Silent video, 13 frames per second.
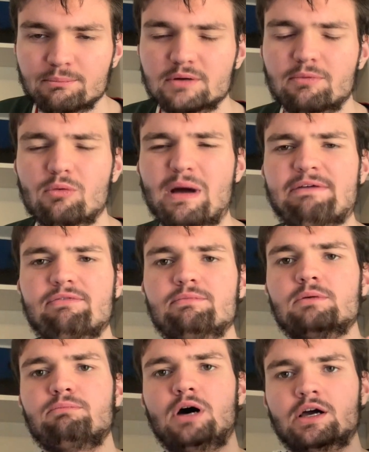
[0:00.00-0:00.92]
Look away from
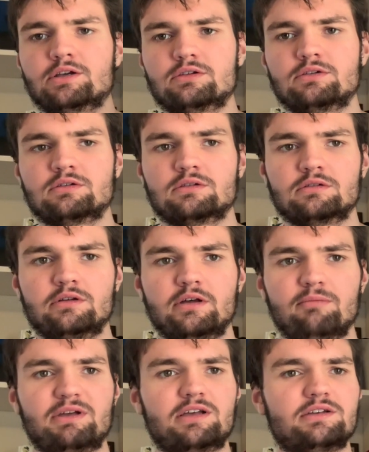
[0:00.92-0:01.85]
the Bucks.
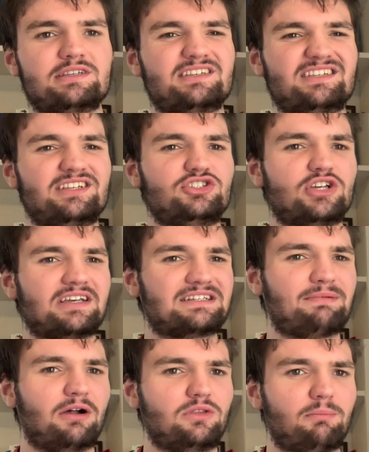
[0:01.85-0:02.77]
Because this isn't just
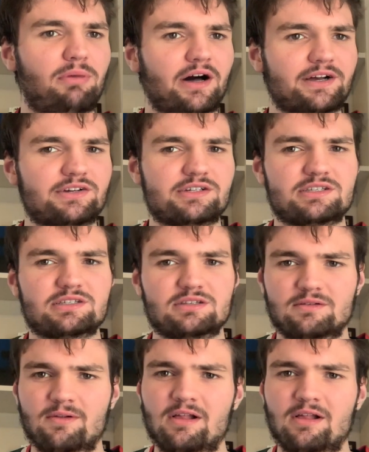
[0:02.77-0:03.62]
about the Bucks.